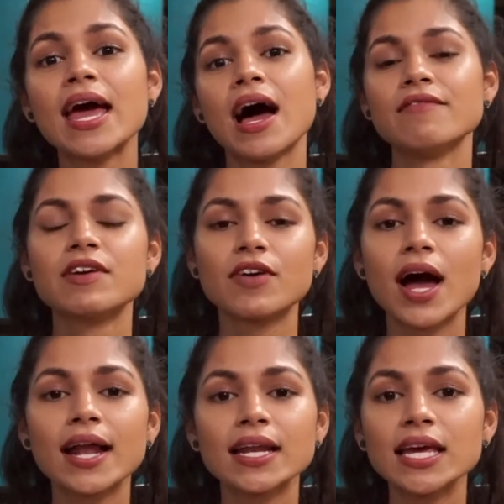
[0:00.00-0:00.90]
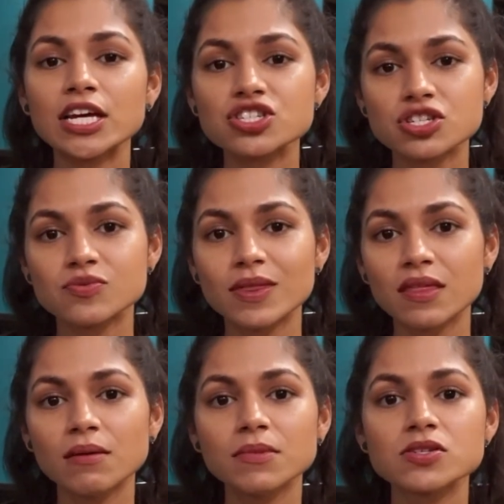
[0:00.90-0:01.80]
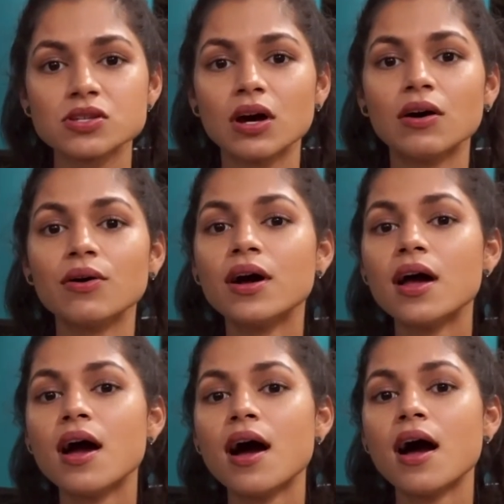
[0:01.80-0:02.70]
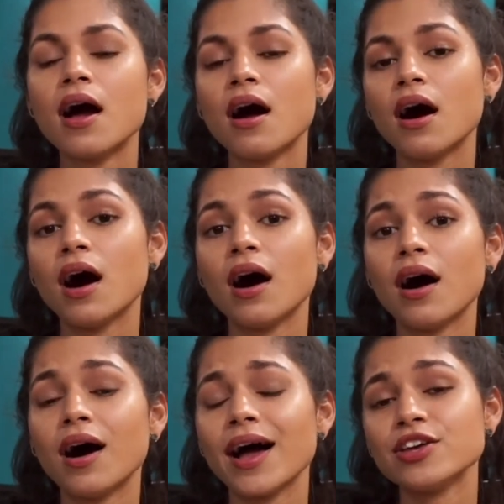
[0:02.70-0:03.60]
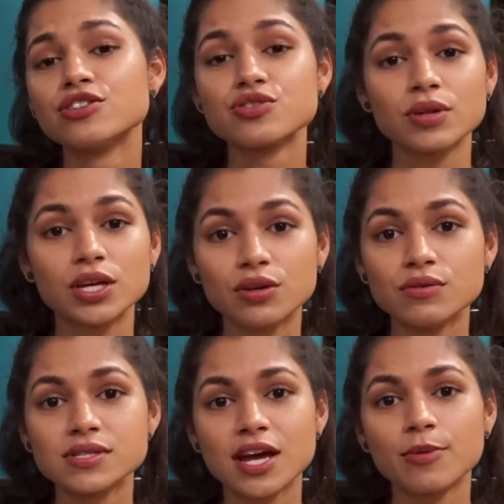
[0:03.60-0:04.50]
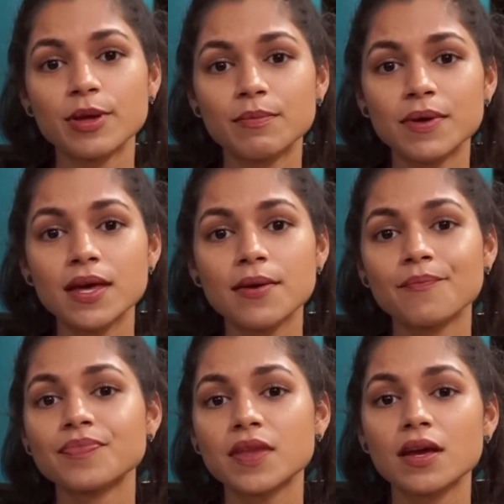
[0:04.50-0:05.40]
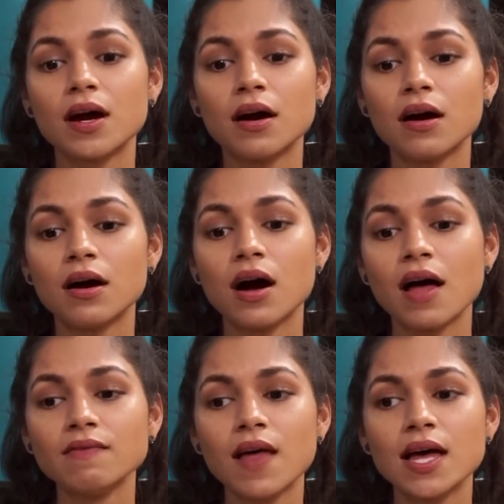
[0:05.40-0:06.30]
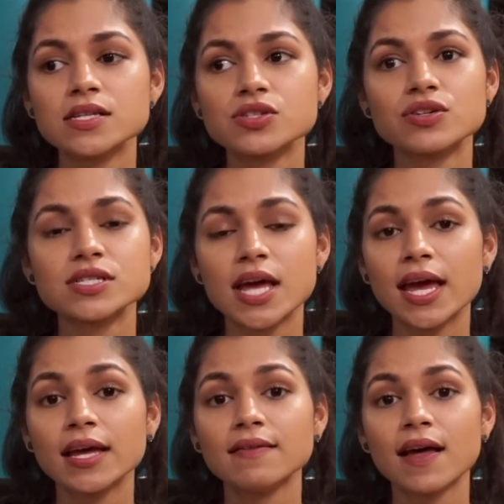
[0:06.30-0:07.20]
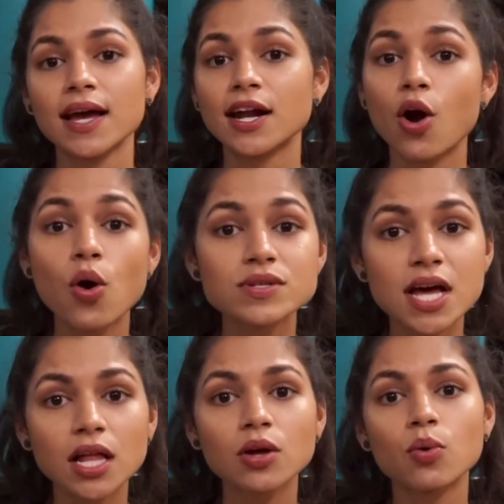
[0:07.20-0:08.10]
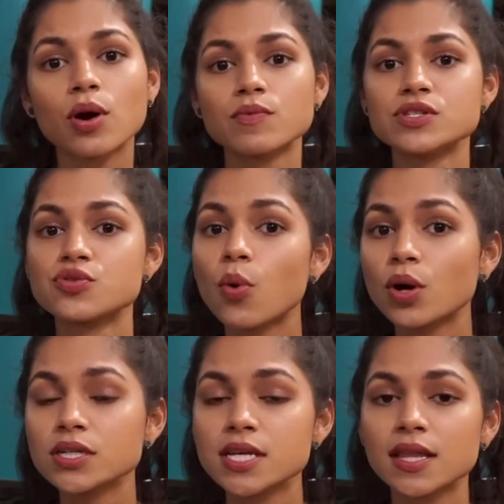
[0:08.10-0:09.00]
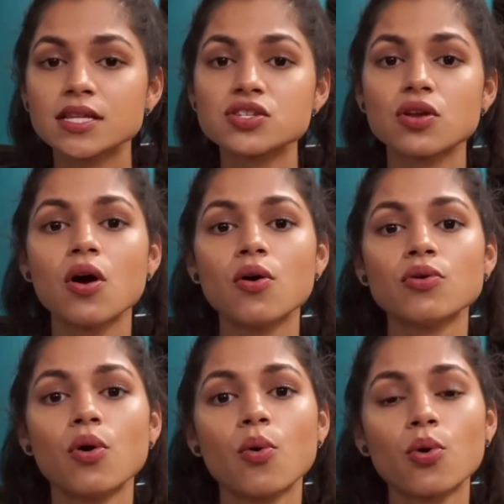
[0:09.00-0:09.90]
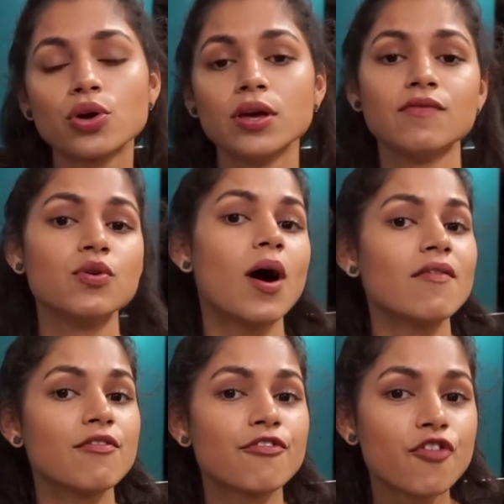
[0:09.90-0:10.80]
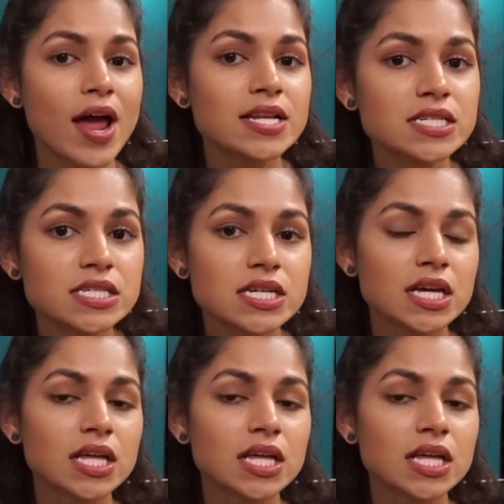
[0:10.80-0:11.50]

I've never had any issues with them, so I usually use Airbnb unless you're staying like at a hotel or a resort that's known, or if you have a friend